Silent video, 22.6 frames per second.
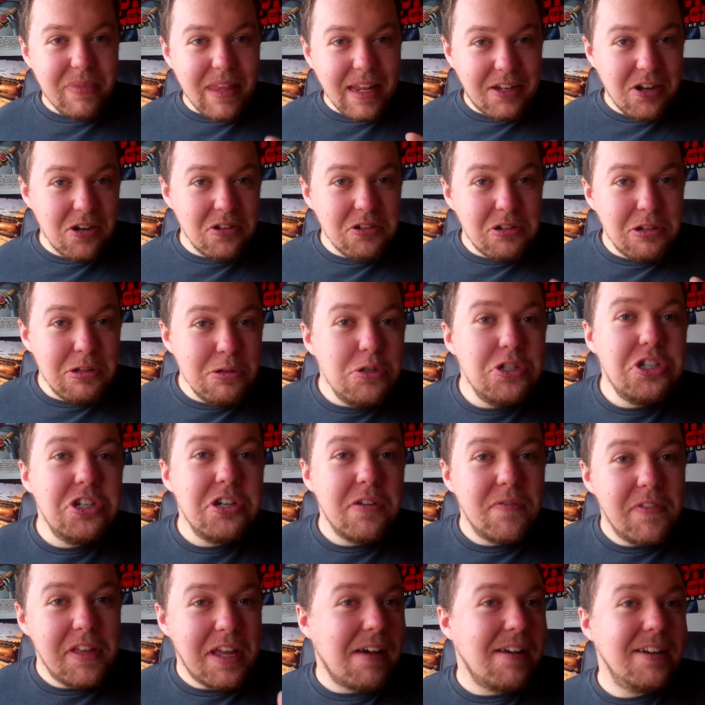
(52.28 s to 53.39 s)
conclusion
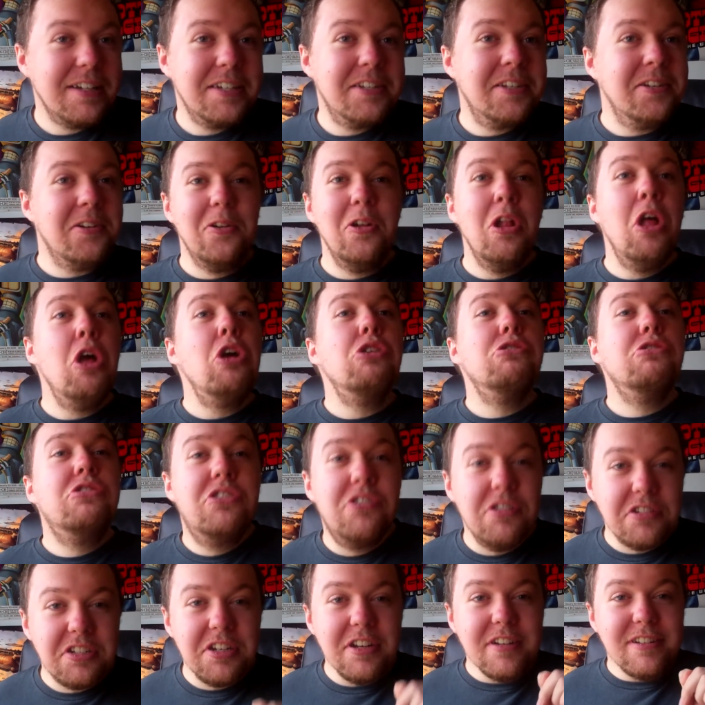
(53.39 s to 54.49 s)
of the article
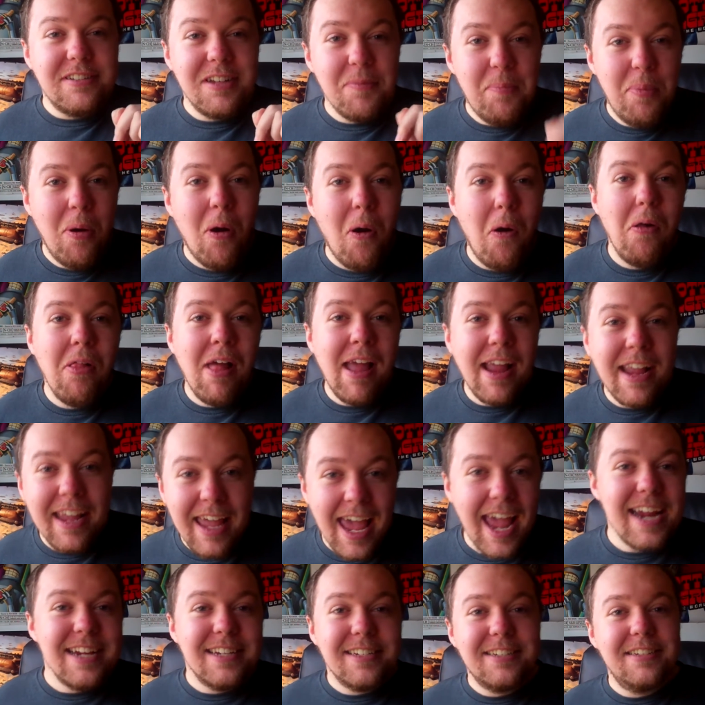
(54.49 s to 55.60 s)
doesn't support their
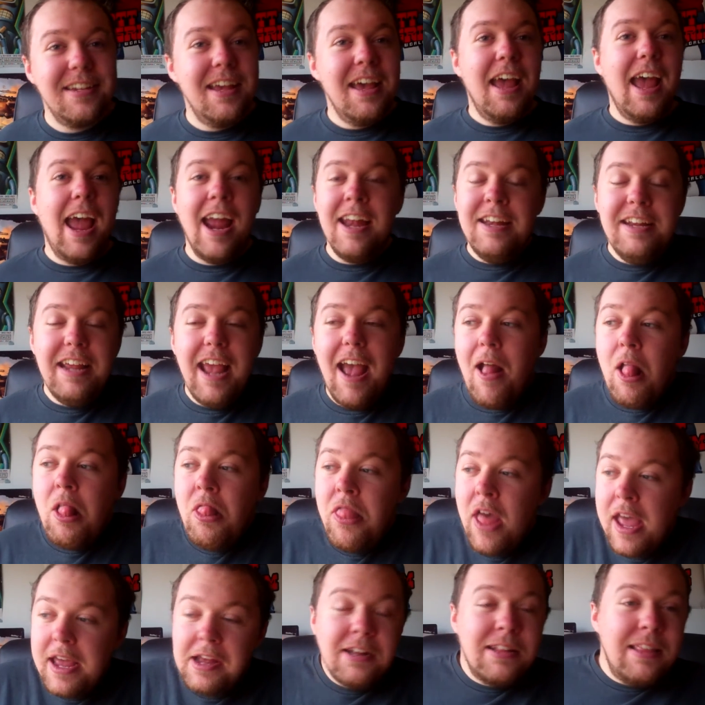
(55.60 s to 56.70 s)
case, and yet
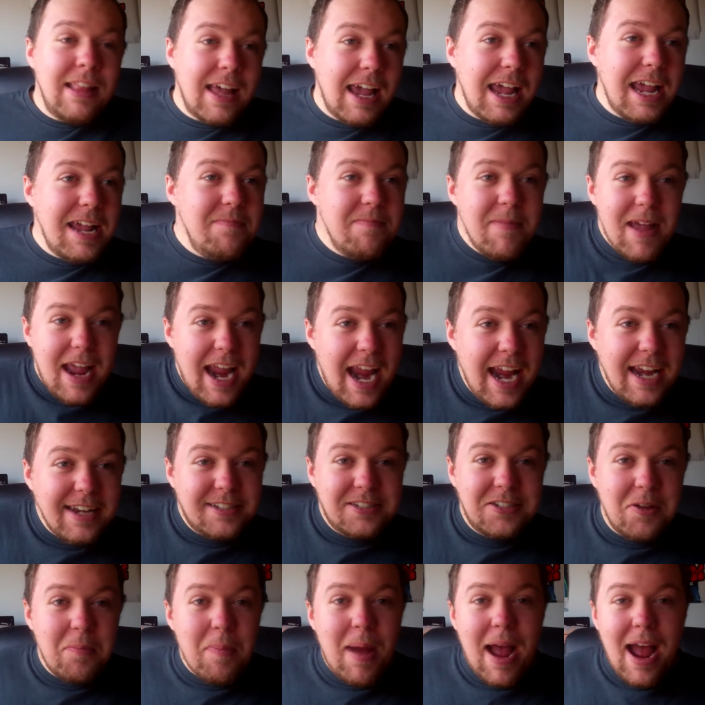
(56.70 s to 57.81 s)
they claim it
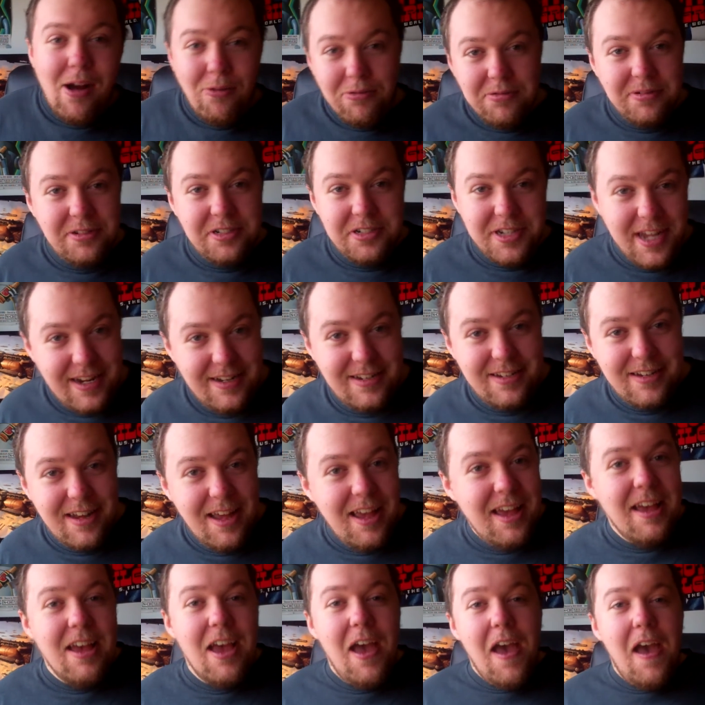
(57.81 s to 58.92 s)
somehow did.
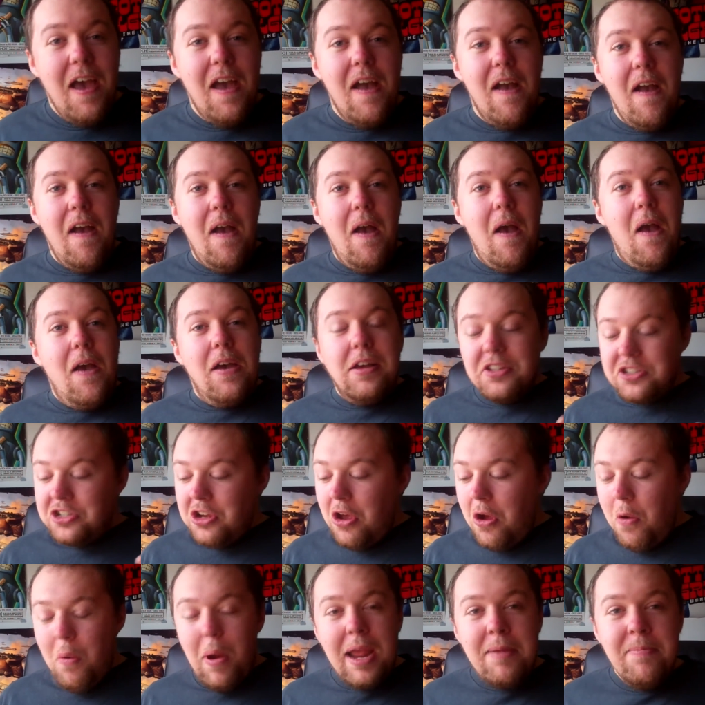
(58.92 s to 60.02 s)

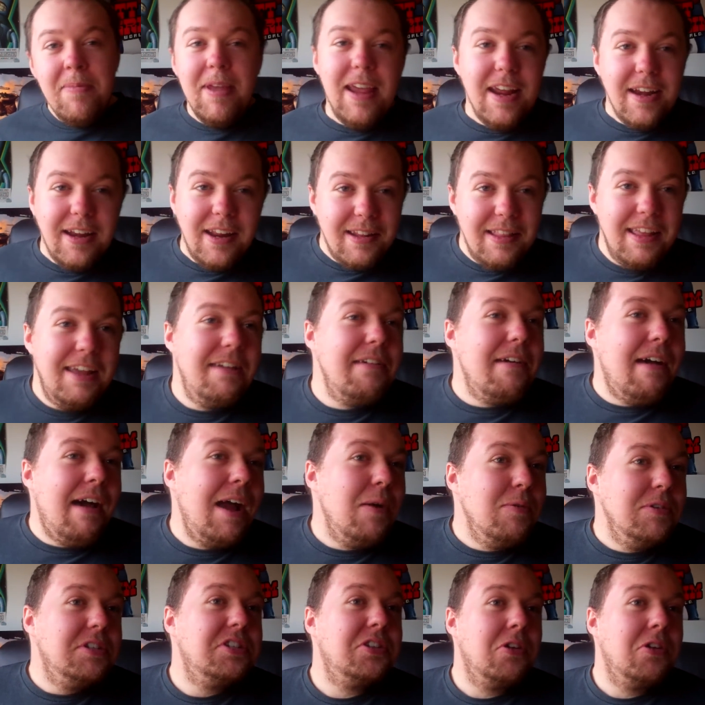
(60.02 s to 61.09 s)
So immediately I was